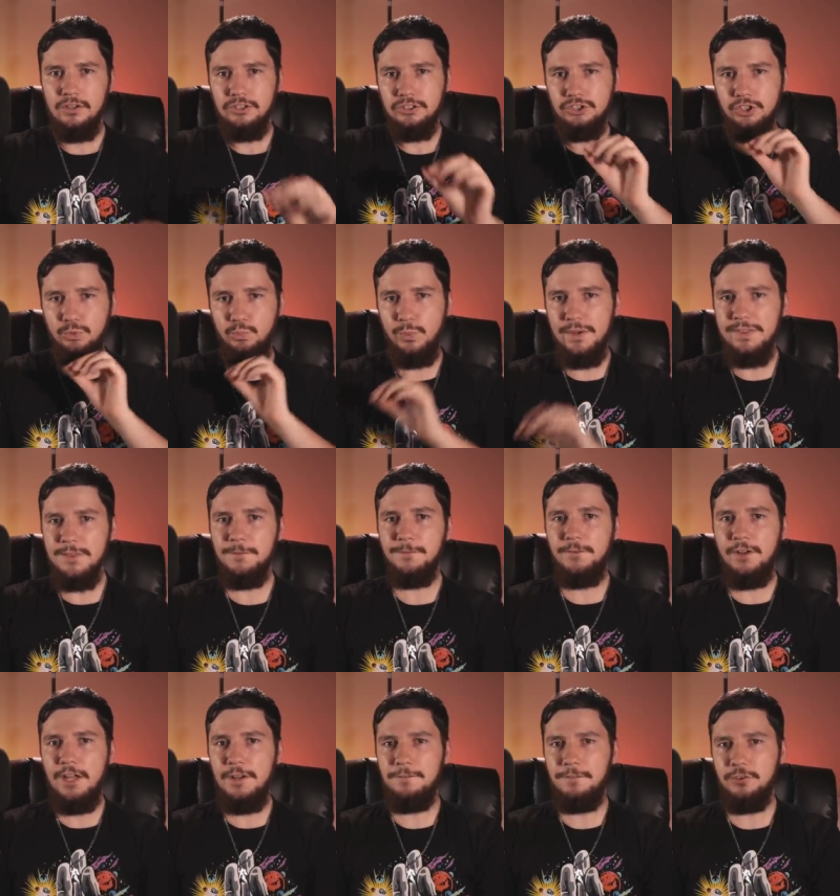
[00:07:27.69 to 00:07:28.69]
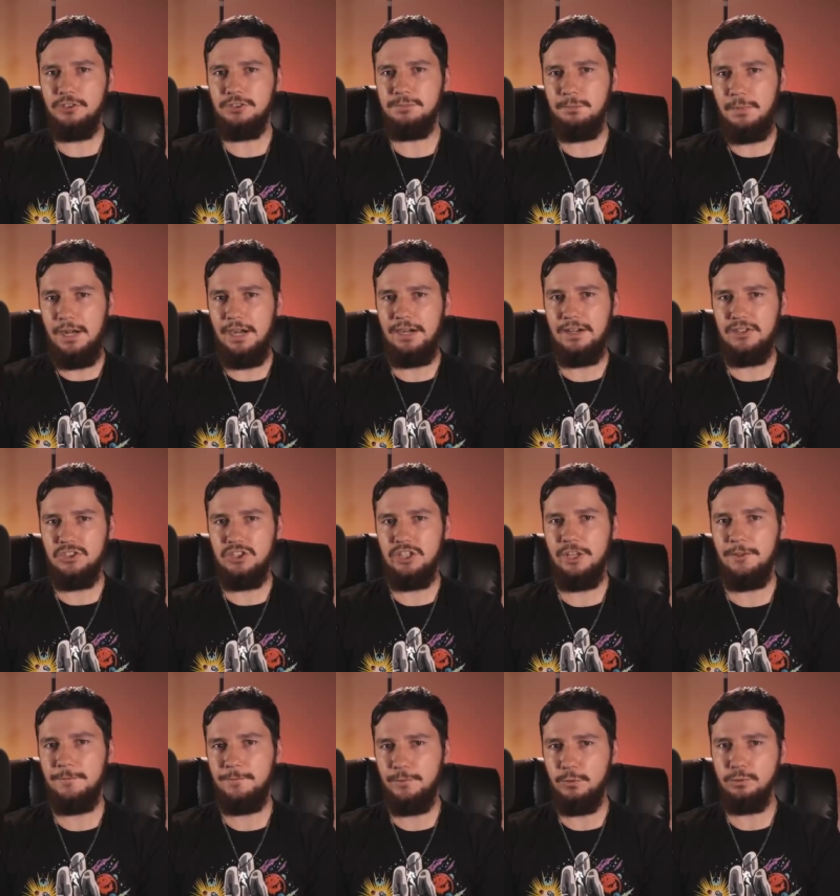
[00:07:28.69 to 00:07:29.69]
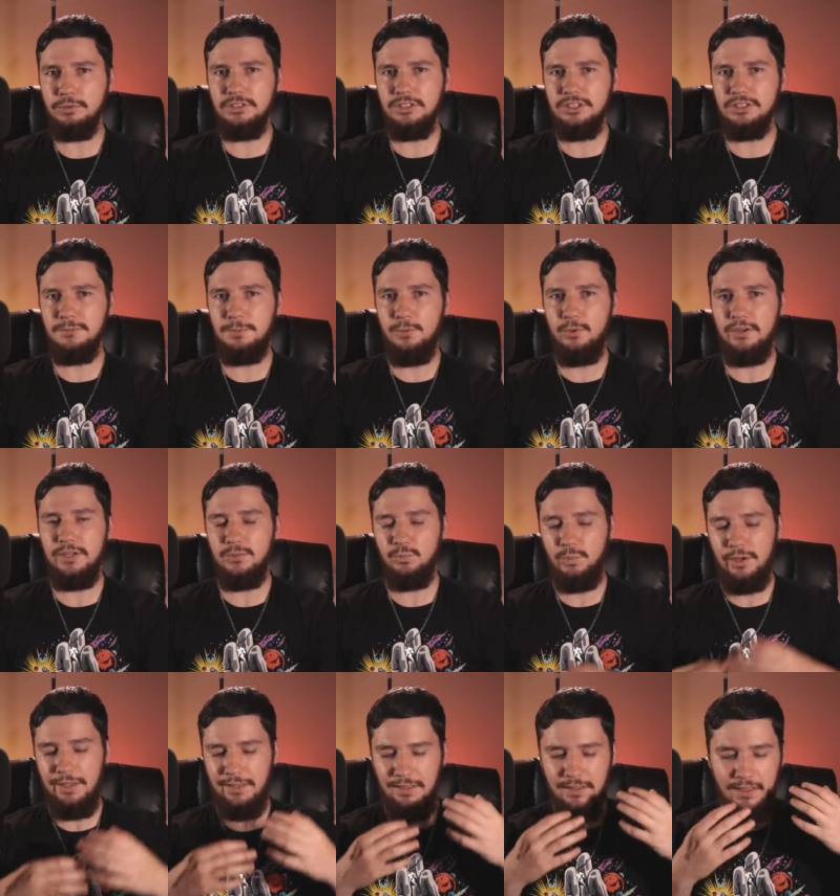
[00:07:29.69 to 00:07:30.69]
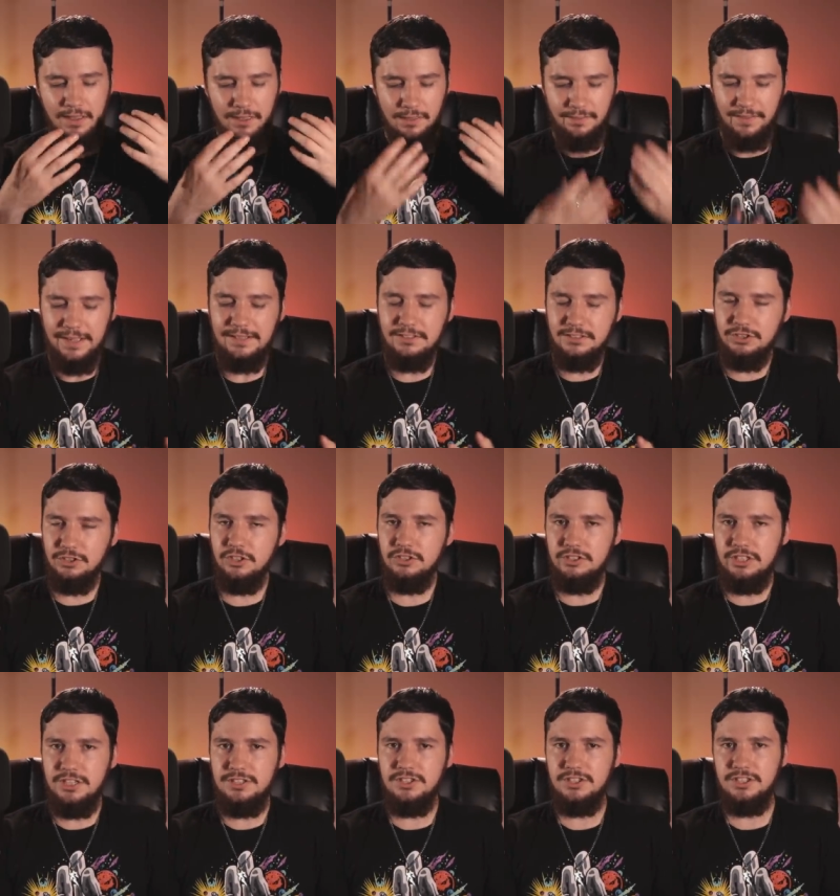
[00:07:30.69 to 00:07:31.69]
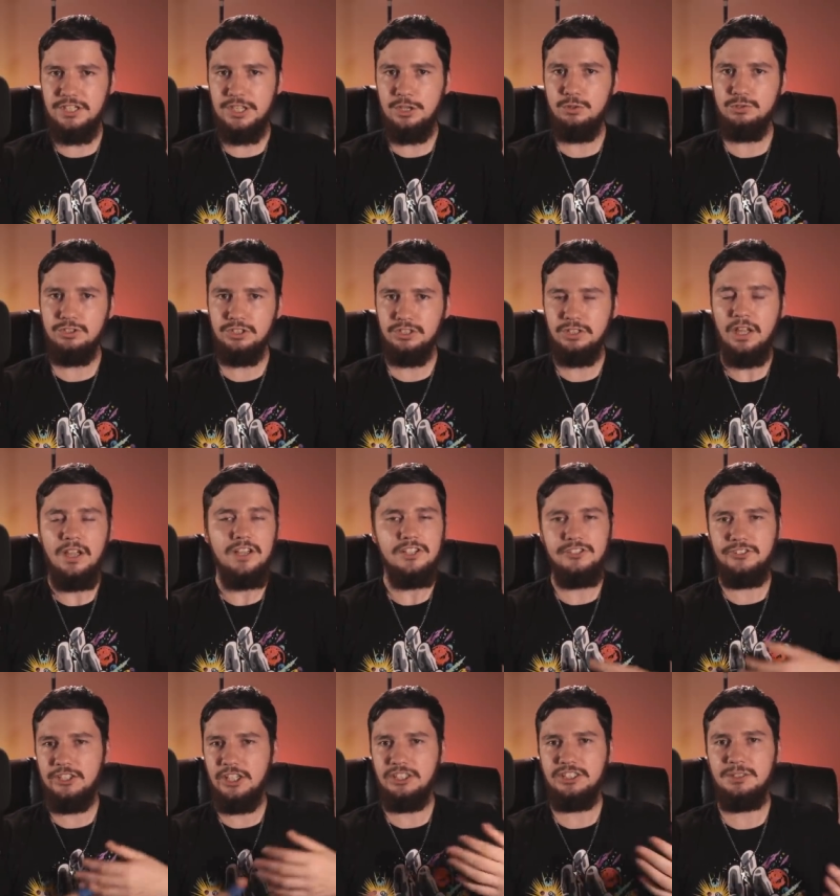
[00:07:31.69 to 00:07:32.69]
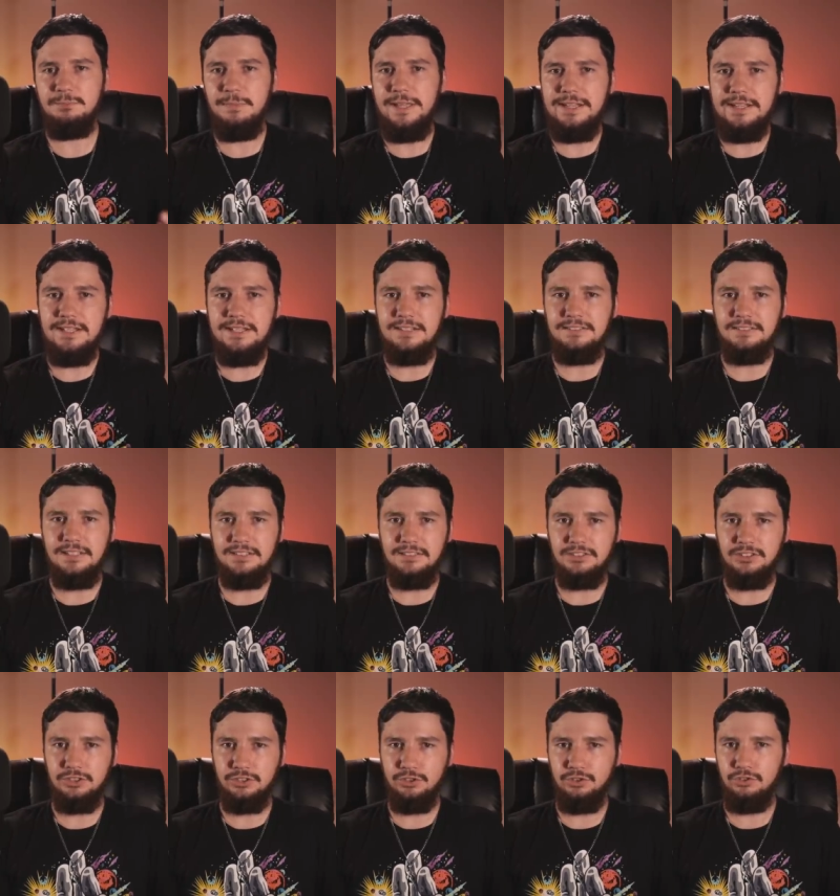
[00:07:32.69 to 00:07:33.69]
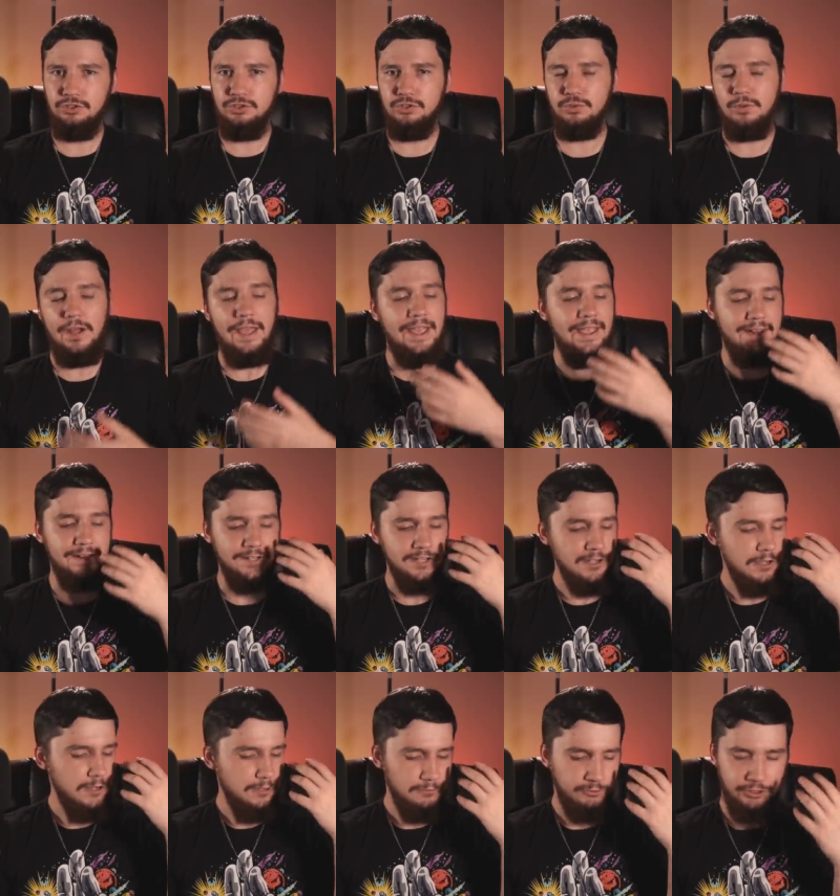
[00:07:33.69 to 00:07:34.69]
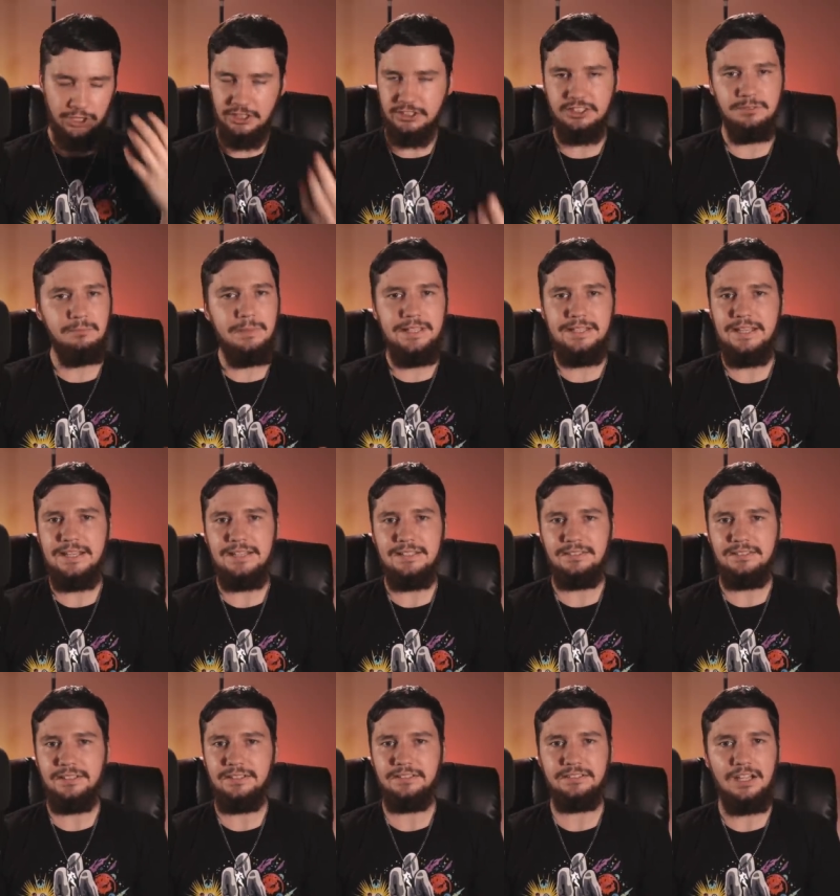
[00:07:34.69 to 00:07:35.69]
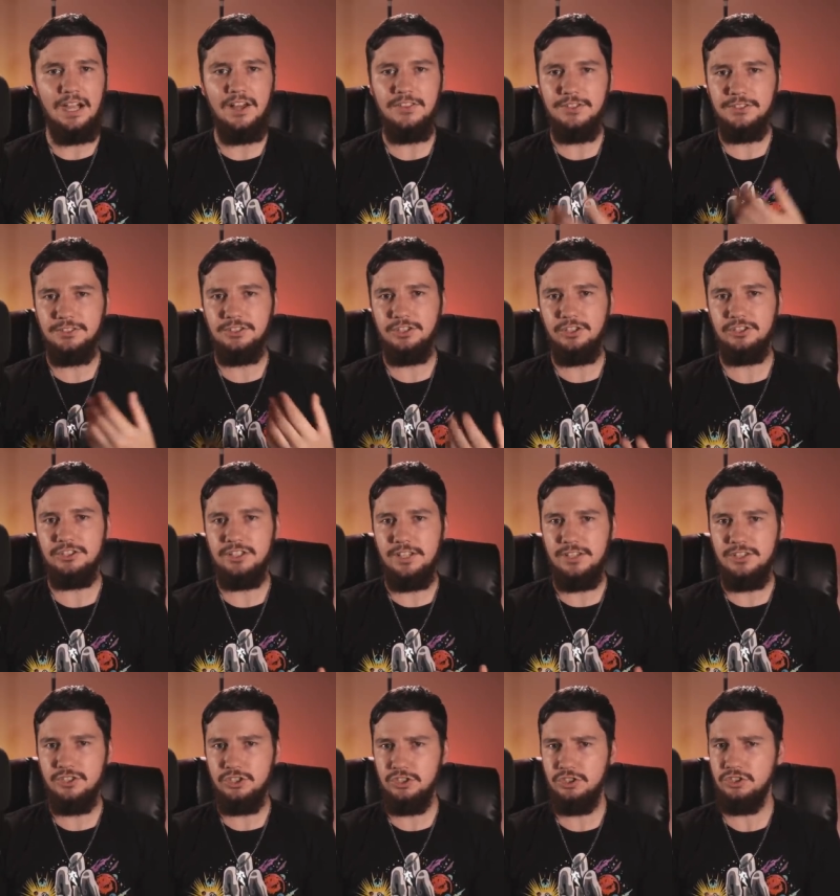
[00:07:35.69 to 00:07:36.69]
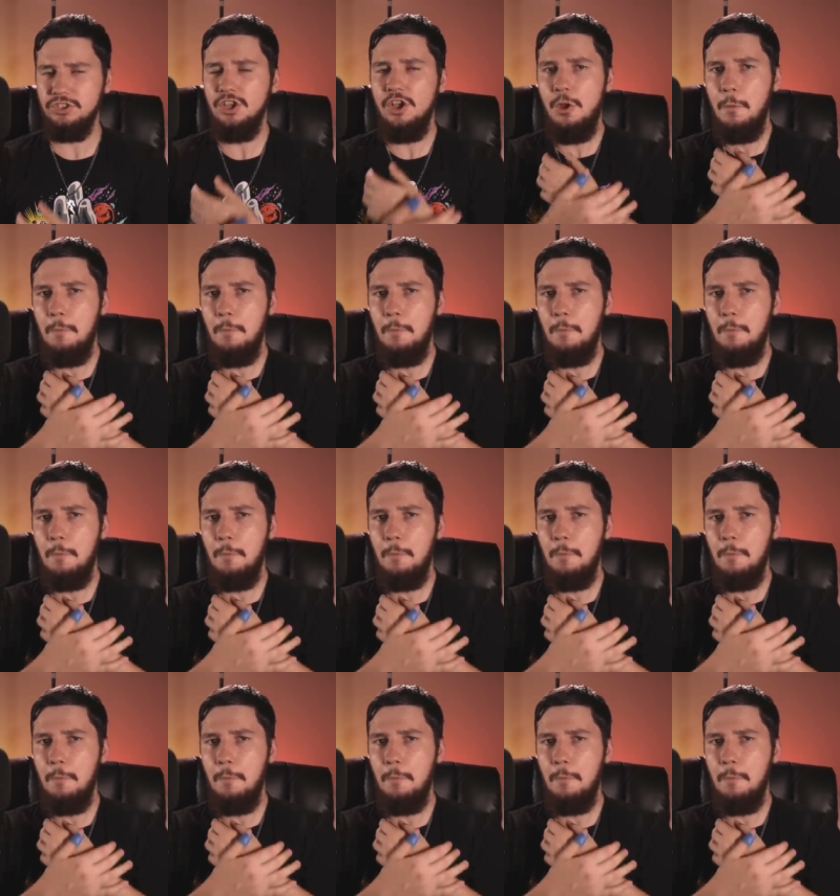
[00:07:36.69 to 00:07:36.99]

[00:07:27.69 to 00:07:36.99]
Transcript: So when the Firefox market share falls to the point where that search engine deal just doesn't make any sense to Google and doesn't make any sense to other search engines,